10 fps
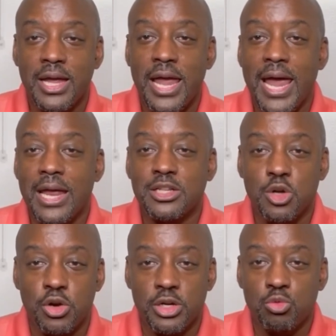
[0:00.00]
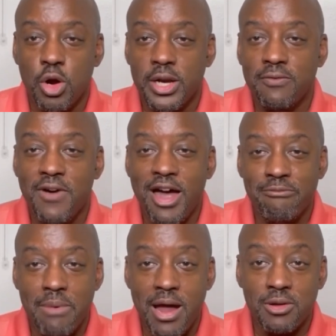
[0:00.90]
and started running
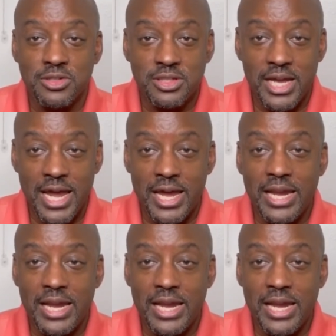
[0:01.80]
5 miles a day